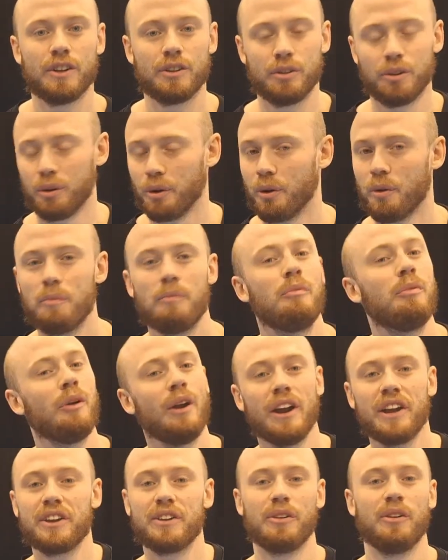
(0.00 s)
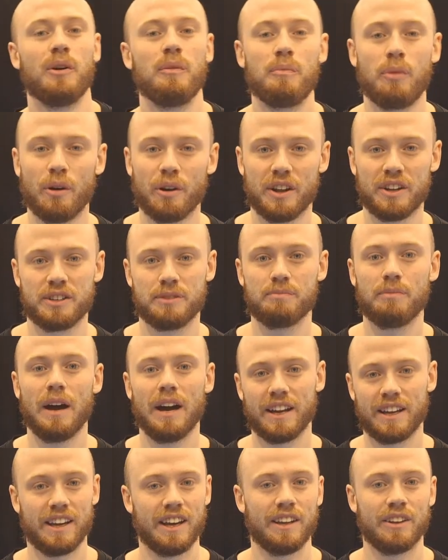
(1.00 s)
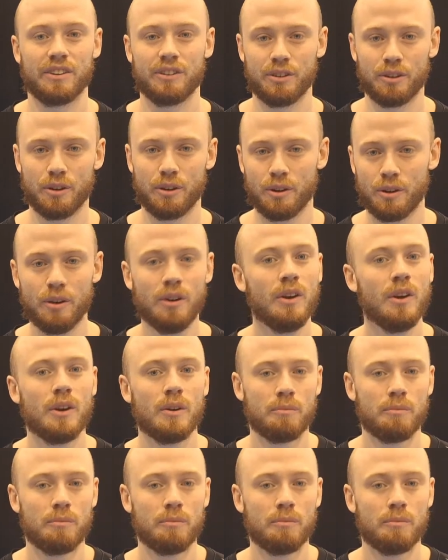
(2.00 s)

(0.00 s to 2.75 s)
to break your opponent's back and to